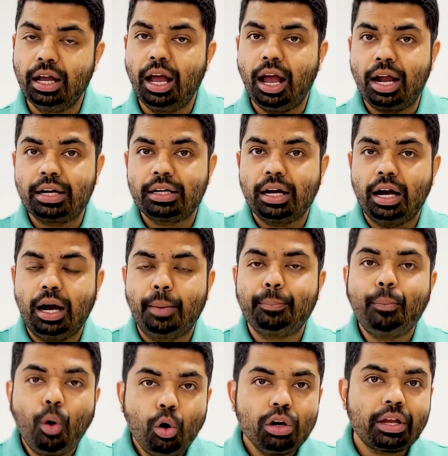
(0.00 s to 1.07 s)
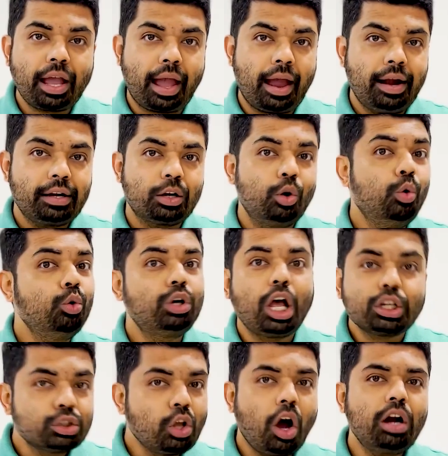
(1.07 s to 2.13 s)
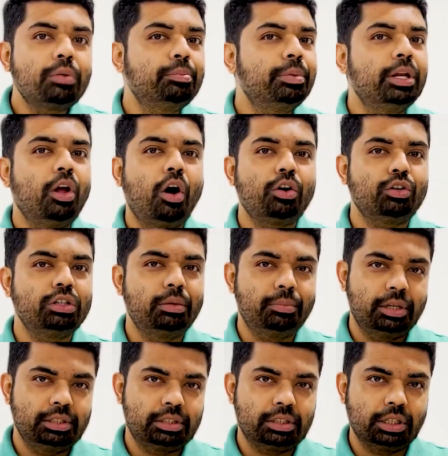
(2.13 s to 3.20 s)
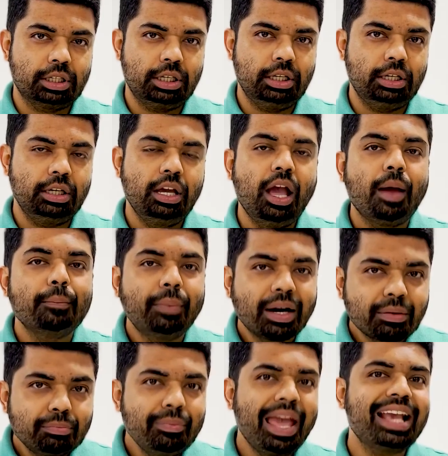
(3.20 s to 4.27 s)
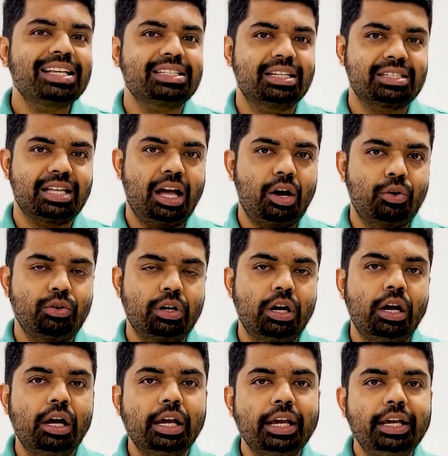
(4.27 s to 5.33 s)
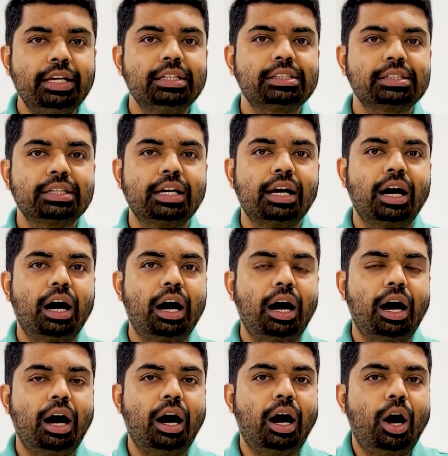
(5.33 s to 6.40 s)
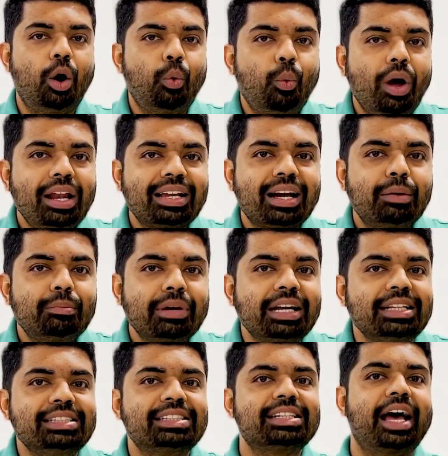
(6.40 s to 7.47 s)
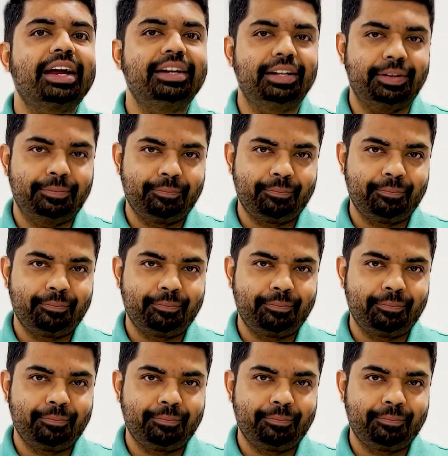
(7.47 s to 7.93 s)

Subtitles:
and a polecat who does not belong to the mother turkey but makes the sound is a welcome insider.